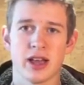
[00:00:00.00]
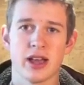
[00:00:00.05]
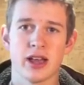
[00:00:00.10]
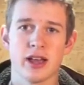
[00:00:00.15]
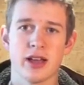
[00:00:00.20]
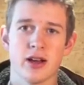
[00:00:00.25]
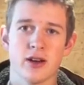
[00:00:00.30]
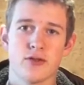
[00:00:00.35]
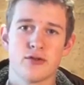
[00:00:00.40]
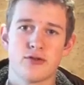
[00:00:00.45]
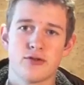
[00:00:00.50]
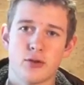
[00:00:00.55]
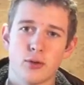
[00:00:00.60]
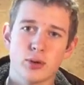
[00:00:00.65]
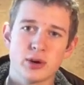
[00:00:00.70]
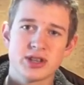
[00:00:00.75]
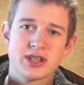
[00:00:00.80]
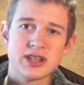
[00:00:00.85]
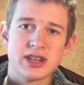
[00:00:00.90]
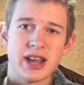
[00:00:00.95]
a
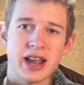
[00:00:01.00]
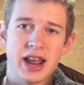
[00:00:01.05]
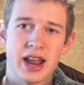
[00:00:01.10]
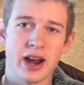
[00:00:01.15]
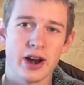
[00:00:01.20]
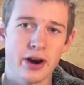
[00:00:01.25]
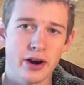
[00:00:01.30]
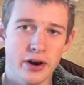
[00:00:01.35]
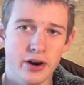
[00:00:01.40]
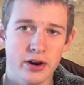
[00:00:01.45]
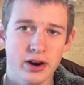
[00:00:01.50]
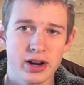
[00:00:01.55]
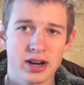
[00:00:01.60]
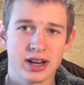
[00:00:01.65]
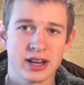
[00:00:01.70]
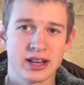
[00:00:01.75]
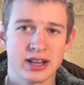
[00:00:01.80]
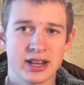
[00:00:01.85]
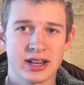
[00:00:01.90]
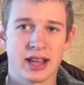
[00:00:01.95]
forced air